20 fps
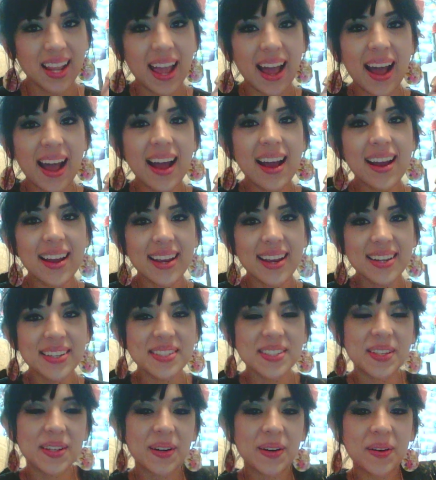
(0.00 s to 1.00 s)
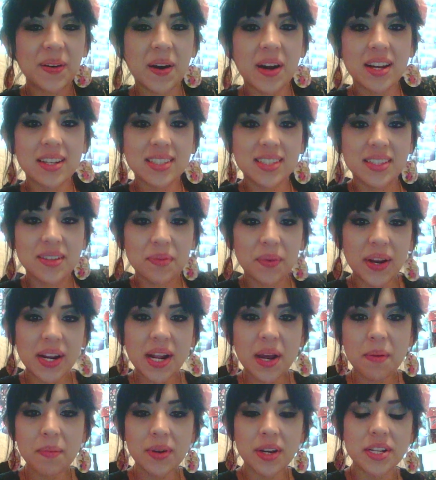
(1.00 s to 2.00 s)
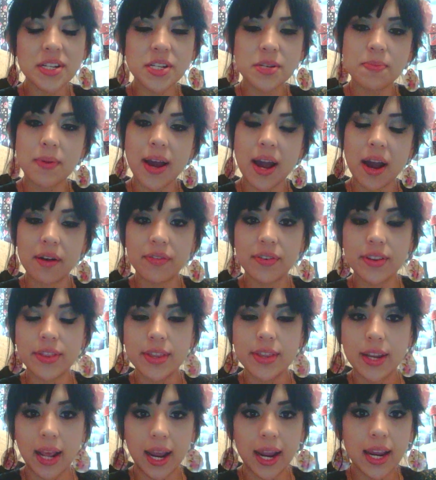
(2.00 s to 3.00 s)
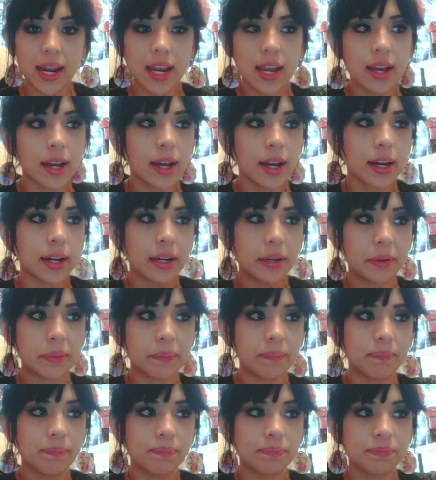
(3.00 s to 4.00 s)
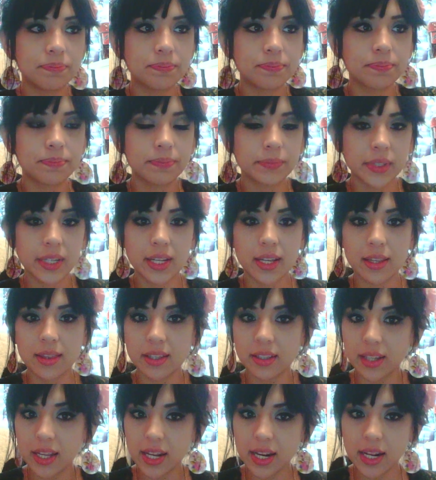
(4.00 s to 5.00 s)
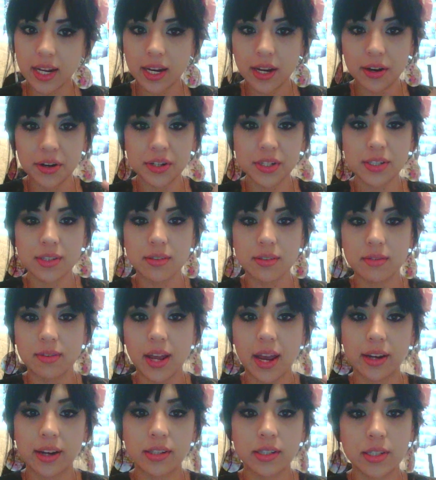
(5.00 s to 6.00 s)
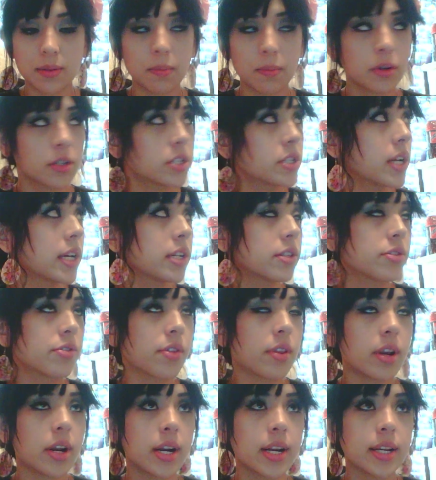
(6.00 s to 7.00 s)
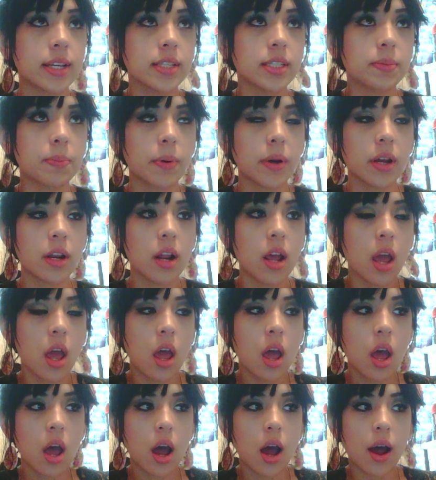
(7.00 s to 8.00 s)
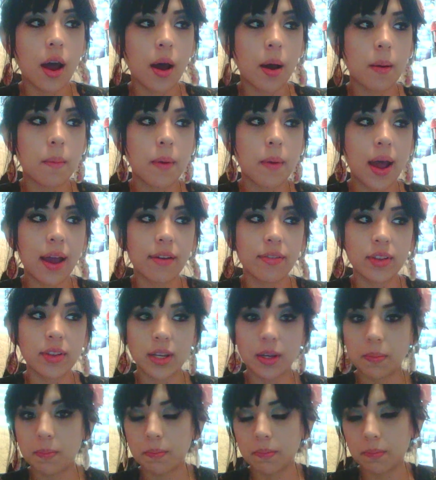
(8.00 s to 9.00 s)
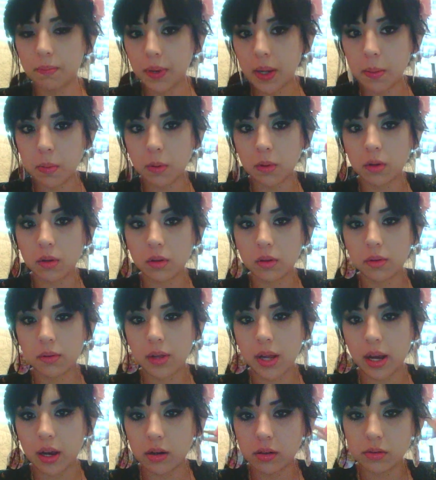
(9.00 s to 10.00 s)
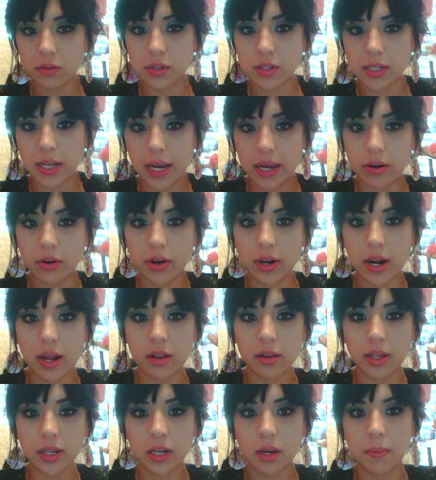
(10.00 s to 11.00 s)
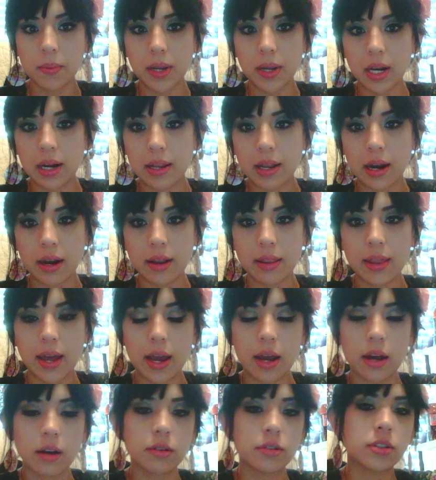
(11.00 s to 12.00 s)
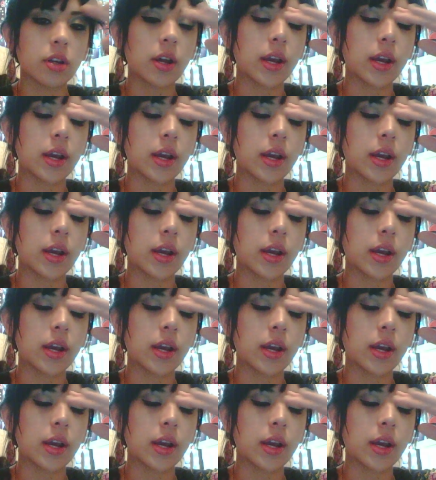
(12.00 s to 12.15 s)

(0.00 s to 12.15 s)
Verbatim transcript: Hi, so uh, right now I'm going to do my outfit of the day. Um, the lighting here is actually much nicer than it is, but um, I have like people outside right now, like coming in and out of the house.